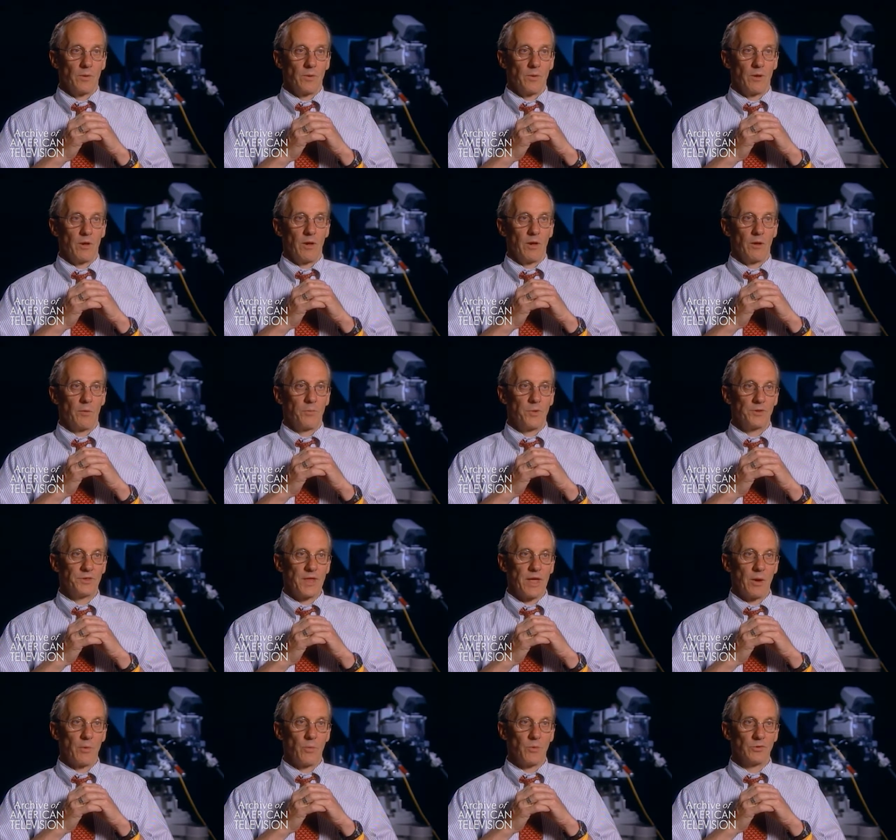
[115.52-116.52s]
uh, but
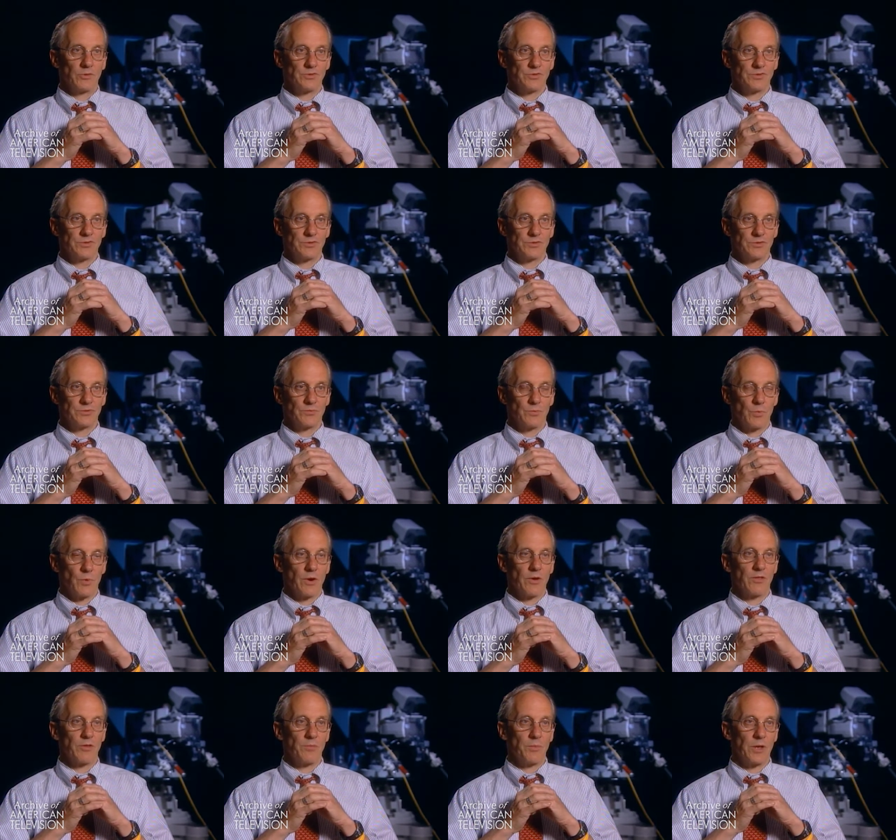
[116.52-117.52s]
that was
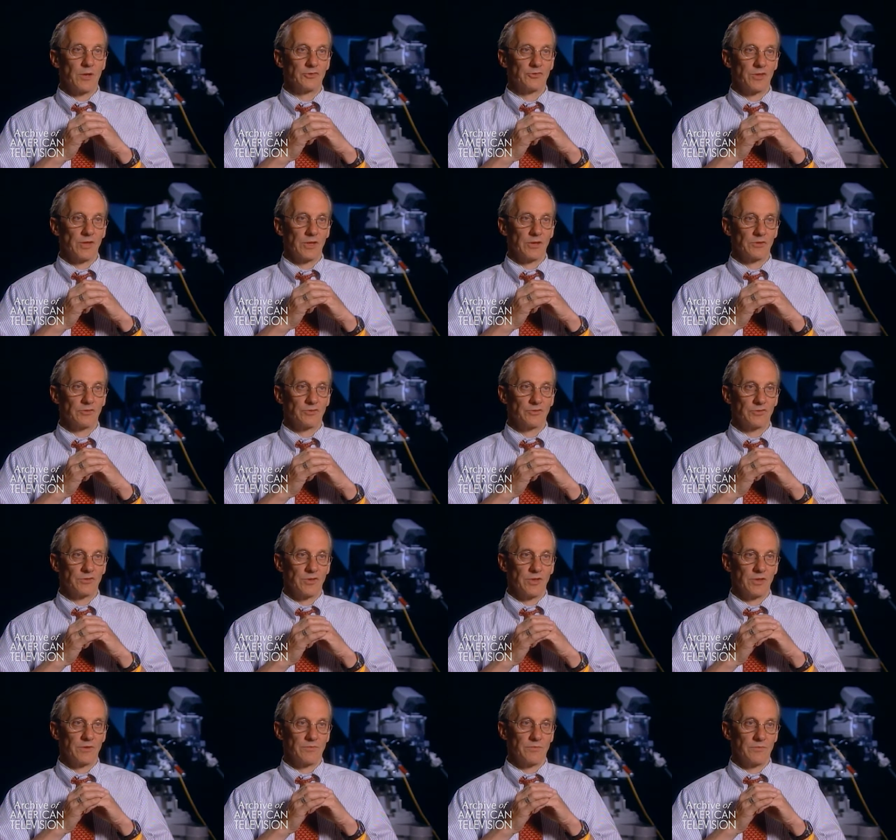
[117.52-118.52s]
one of the best things
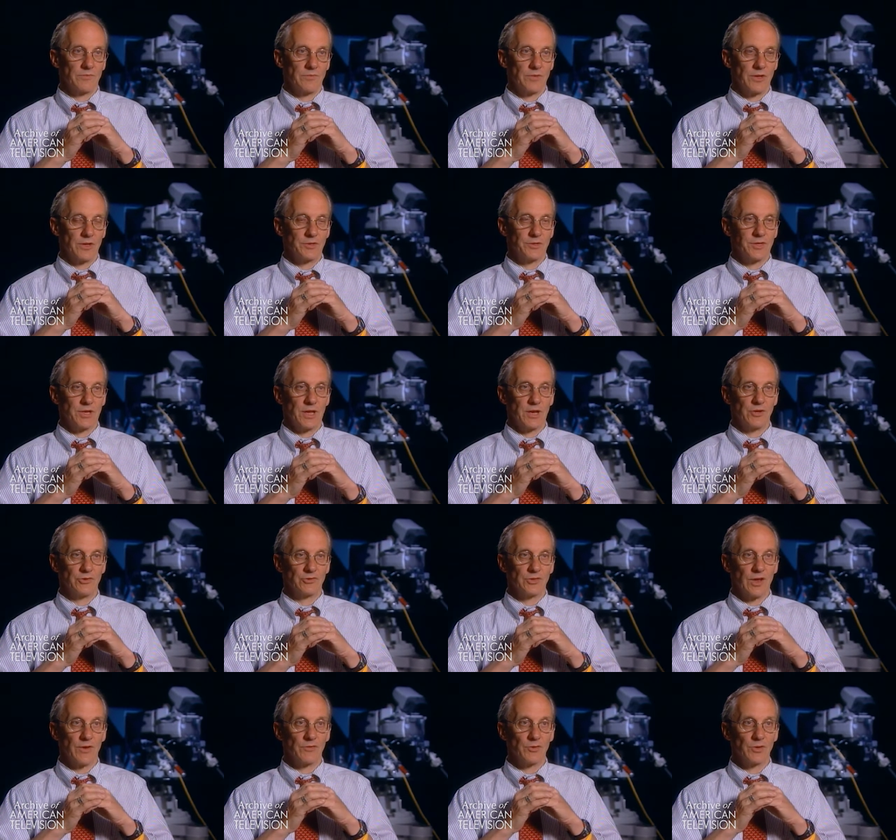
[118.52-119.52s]
that, that Ted
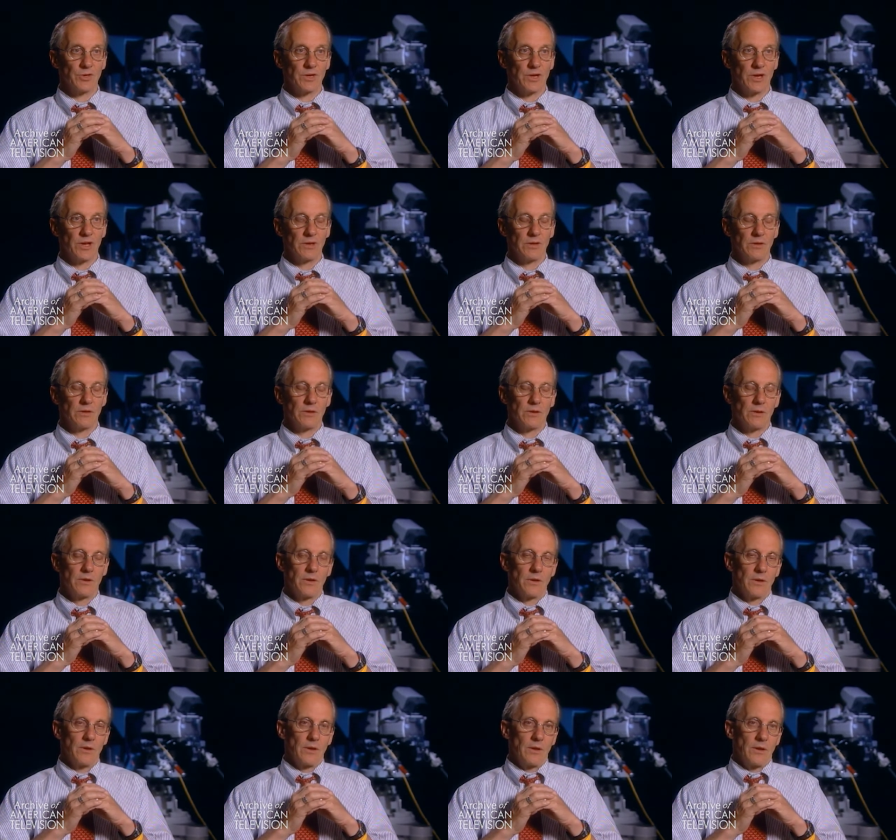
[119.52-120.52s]
has ever done.
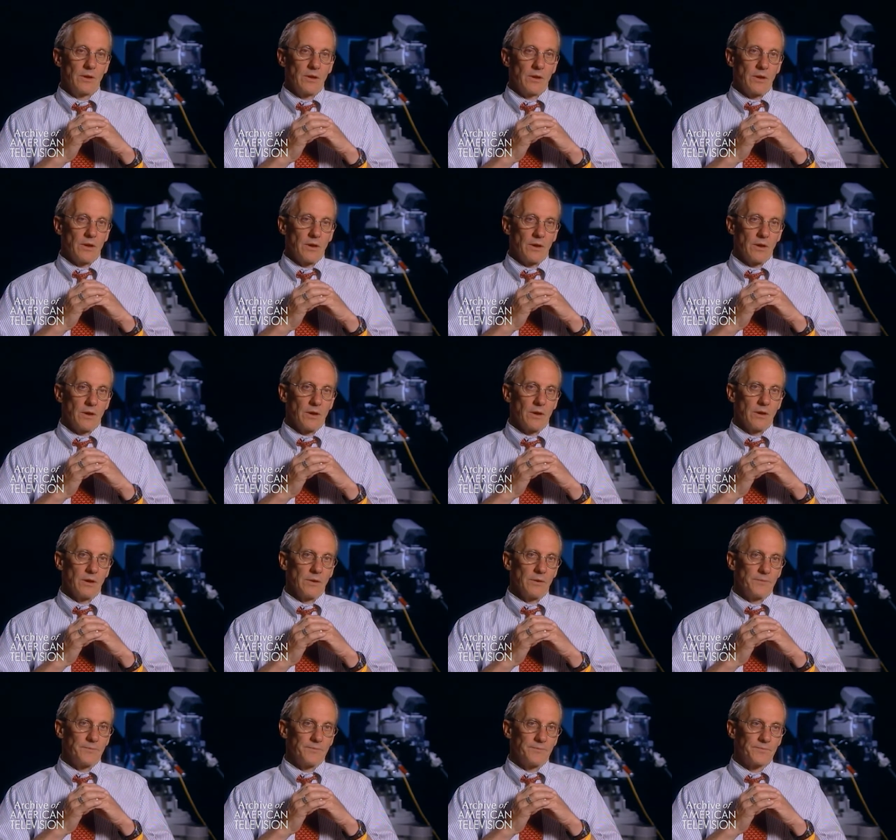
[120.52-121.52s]
Uh,